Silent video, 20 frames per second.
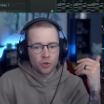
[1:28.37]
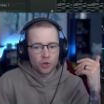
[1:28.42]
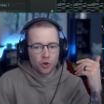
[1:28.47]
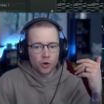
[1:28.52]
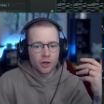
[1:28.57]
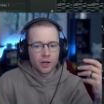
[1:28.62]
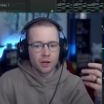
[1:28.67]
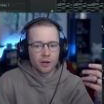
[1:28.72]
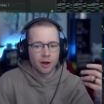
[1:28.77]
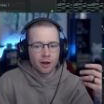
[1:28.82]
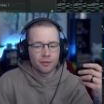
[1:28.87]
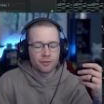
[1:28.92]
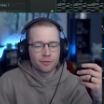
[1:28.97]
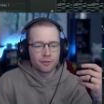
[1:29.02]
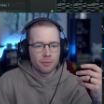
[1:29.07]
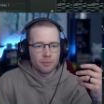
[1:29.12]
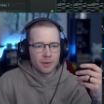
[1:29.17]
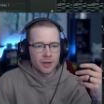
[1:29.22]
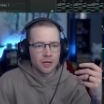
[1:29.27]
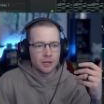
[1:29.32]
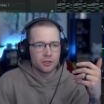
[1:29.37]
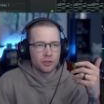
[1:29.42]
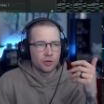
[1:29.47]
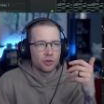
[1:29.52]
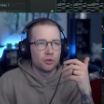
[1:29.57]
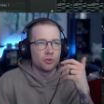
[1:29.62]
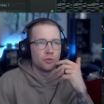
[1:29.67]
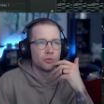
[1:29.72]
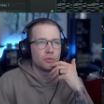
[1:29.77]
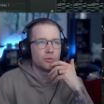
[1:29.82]
good enough for me
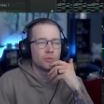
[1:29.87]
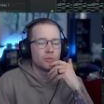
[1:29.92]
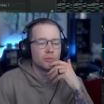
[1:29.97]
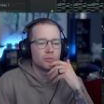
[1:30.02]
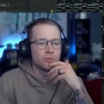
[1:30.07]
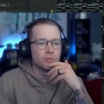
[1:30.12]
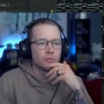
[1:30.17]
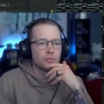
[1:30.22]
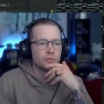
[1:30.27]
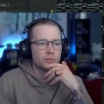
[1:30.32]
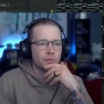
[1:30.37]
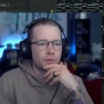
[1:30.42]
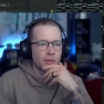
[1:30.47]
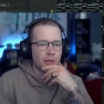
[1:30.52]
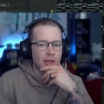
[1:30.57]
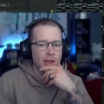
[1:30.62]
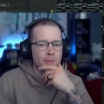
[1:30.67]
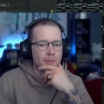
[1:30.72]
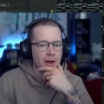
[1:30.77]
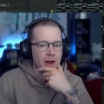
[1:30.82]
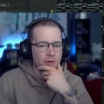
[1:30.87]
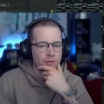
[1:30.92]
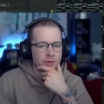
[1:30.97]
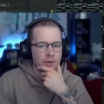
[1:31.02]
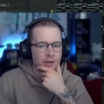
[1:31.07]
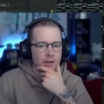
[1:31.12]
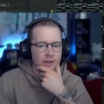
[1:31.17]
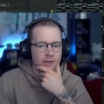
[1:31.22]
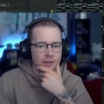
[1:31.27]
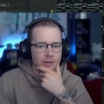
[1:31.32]
to think about
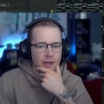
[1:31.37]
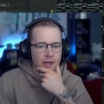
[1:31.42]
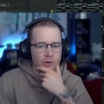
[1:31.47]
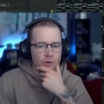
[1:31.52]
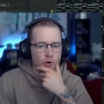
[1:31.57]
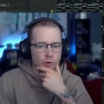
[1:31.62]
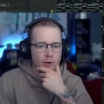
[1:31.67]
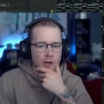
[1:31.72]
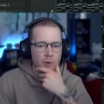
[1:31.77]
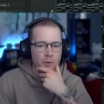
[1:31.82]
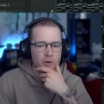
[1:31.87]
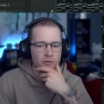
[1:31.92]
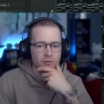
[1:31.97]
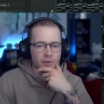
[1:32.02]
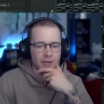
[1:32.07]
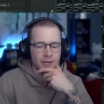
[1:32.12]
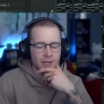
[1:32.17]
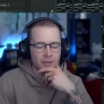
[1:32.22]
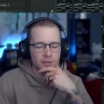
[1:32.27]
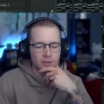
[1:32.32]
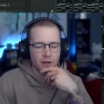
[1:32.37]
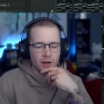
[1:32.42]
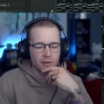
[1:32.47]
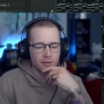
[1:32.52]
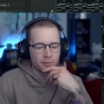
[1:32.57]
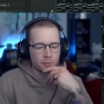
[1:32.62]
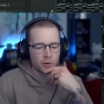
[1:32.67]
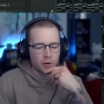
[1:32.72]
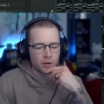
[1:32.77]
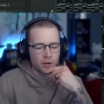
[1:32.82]
releasing it. Normally I wouldn't release
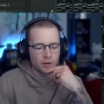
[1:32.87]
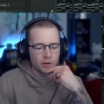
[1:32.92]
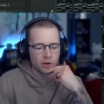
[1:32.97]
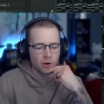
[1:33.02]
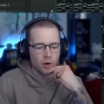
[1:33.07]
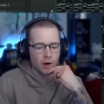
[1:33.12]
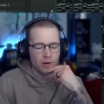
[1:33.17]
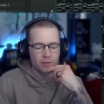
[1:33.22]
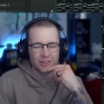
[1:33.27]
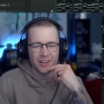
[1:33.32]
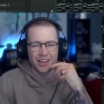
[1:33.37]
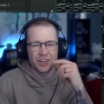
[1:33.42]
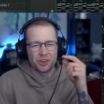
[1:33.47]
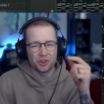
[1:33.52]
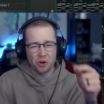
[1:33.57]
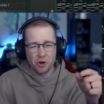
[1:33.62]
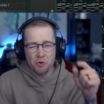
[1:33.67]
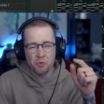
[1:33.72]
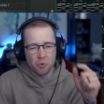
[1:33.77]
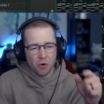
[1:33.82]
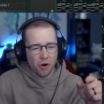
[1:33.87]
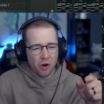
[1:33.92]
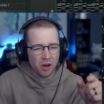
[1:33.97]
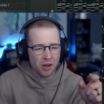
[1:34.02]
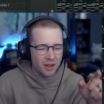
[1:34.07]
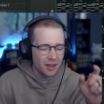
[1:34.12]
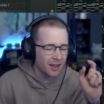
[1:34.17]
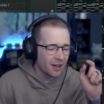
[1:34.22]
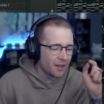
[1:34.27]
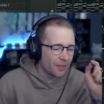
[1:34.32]
stuff, but you know what? I was like, you know
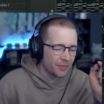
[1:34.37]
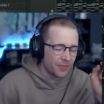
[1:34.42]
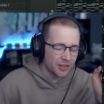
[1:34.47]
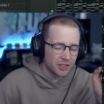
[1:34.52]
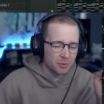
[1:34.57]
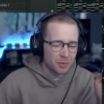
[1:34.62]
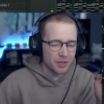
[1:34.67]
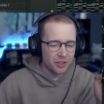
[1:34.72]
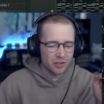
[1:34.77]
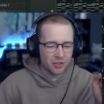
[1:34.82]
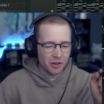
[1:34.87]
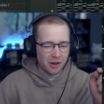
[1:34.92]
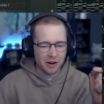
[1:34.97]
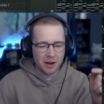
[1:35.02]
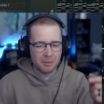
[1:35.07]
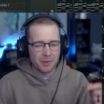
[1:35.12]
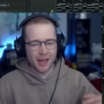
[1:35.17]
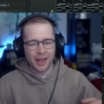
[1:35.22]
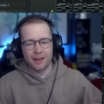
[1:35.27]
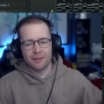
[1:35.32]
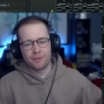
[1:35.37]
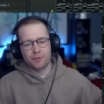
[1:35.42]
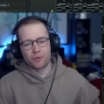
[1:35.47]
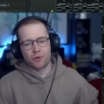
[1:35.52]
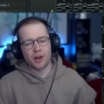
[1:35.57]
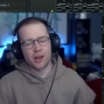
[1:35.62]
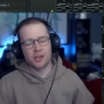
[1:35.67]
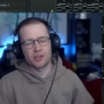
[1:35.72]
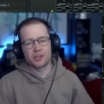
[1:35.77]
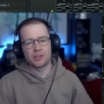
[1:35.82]
what? This has been stuck in my head
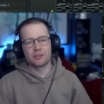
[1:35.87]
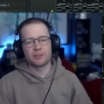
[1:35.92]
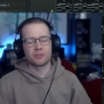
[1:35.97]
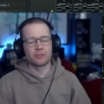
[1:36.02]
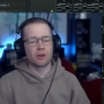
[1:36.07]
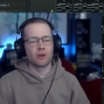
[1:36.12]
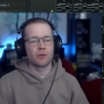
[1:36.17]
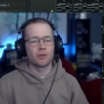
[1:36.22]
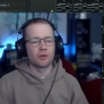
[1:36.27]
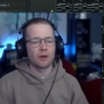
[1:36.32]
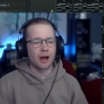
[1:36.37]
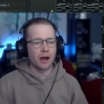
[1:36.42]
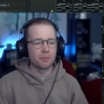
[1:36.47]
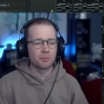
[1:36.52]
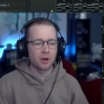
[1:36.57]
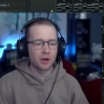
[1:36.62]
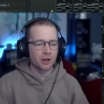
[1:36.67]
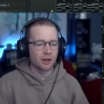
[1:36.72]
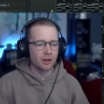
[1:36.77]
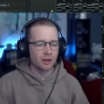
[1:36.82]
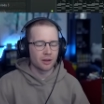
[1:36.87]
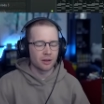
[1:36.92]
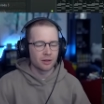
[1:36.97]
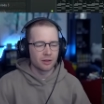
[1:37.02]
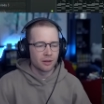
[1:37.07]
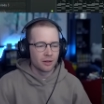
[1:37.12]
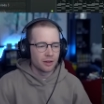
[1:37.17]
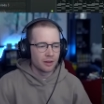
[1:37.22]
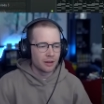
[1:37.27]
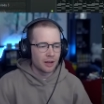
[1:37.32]
for ages, so I'm gonna
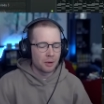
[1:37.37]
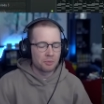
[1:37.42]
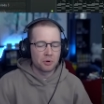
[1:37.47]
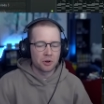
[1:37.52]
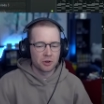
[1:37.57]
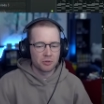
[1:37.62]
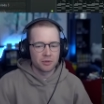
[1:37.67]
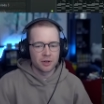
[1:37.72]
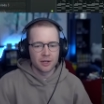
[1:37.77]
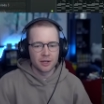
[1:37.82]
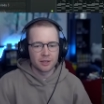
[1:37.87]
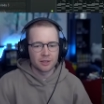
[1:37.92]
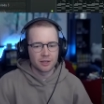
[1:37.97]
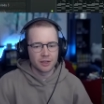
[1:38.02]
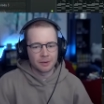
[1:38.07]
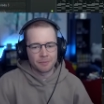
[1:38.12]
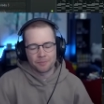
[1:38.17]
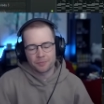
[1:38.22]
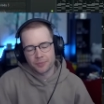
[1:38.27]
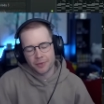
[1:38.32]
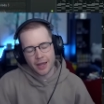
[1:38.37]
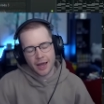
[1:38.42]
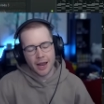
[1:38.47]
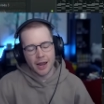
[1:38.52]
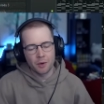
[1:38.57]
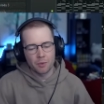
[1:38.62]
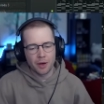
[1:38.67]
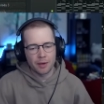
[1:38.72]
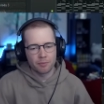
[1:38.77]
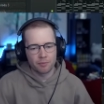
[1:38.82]
release it.
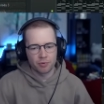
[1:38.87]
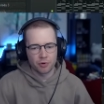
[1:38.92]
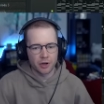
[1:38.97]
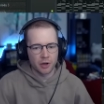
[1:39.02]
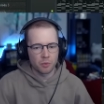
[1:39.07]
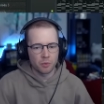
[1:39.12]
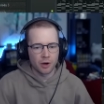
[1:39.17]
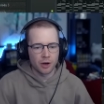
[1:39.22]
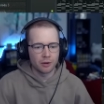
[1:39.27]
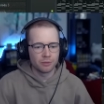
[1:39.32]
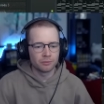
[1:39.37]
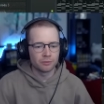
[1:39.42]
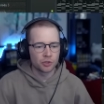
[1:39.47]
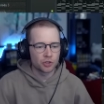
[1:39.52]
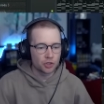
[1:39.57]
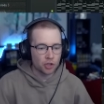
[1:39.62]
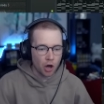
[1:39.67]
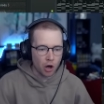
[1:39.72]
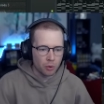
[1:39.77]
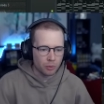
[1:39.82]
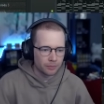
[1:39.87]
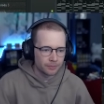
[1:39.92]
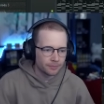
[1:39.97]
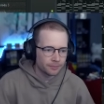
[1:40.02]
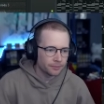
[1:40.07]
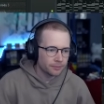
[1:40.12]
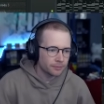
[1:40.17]
And it went pretty well. So